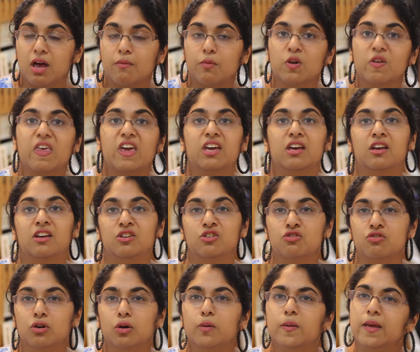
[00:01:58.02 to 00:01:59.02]
where they could
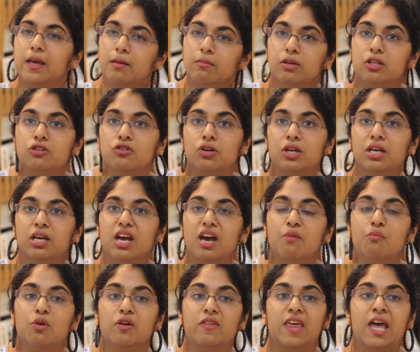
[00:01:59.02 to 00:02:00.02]
control the imagery
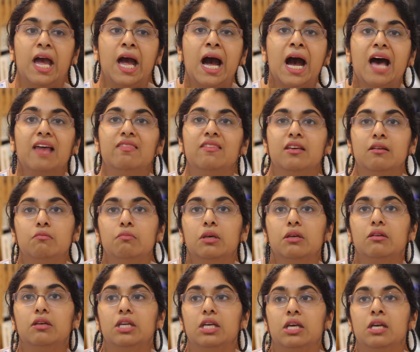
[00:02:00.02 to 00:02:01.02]
and where they had the
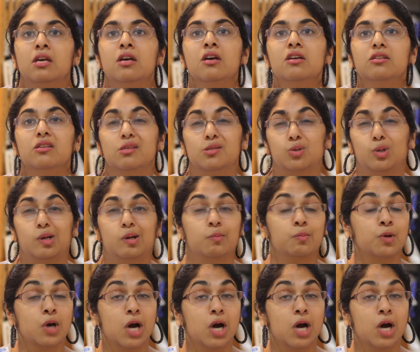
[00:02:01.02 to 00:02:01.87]
ability to sort of